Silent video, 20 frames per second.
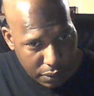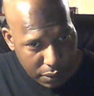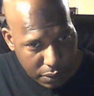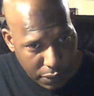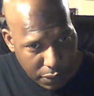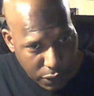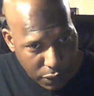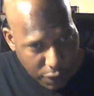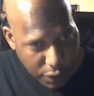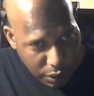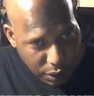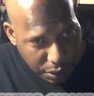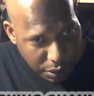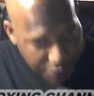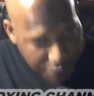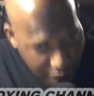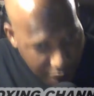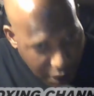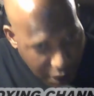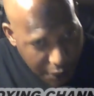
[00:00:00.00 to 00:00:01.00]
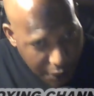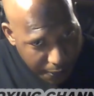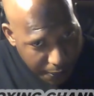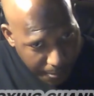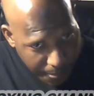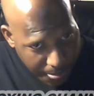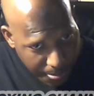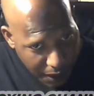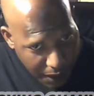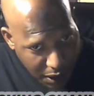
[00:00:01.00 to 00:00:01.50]
You see what I'm saying?
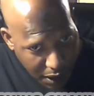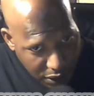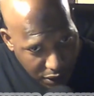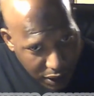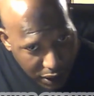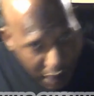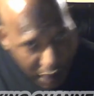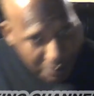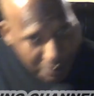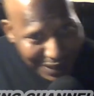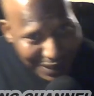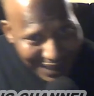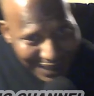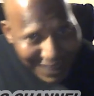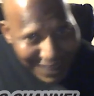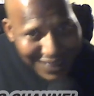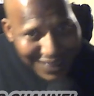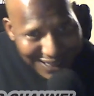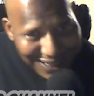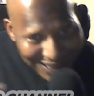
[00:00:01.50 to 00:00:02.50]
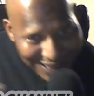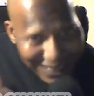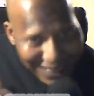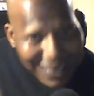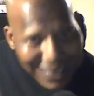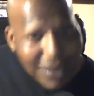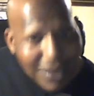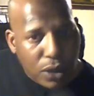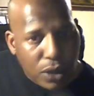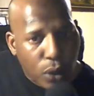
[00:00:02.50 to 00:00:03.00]
To help
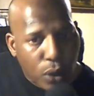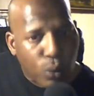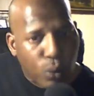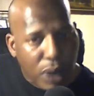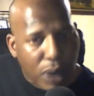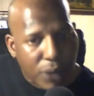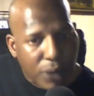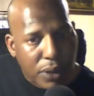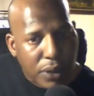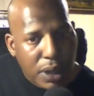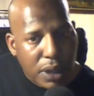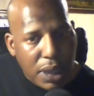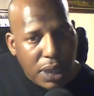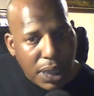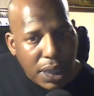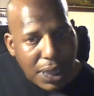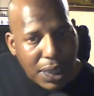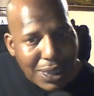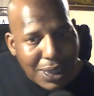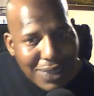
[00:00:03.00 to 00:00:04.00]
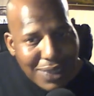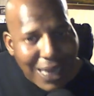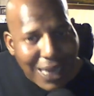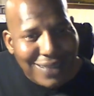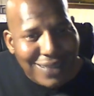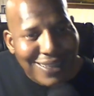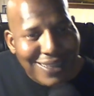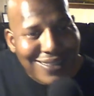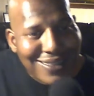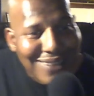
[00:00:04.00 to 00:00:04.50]
indicate whether he's got
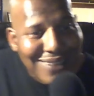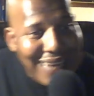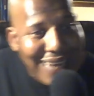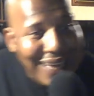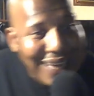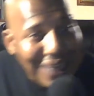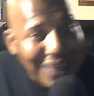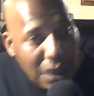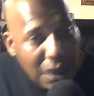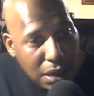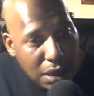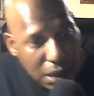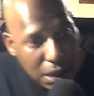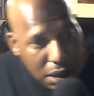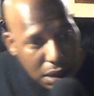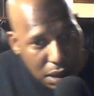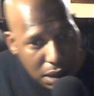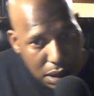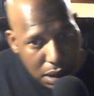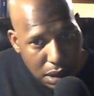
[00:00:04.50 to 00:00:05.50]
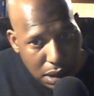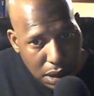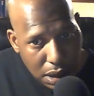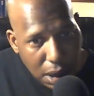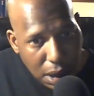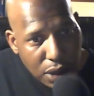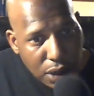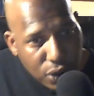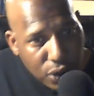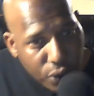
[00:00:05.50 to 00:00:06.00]
the talent
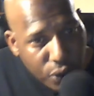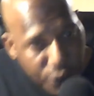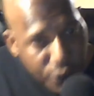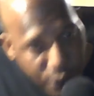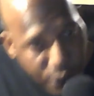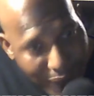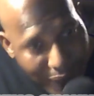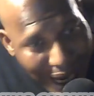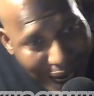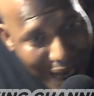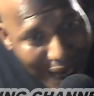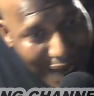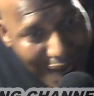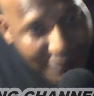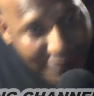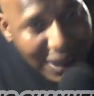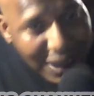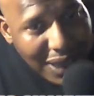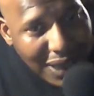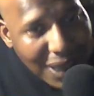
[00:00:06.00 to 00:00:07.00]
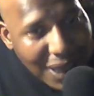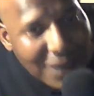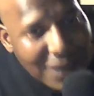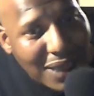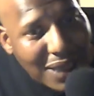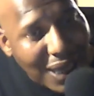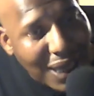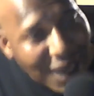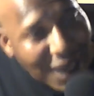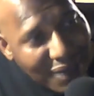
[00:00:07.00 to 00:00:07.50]
to thrive at the
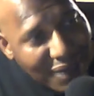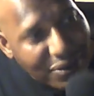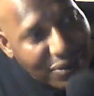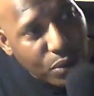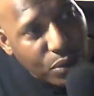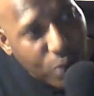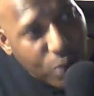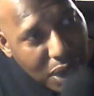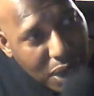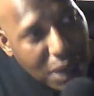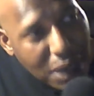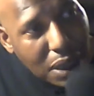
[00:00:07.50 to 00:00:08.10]
heavyweight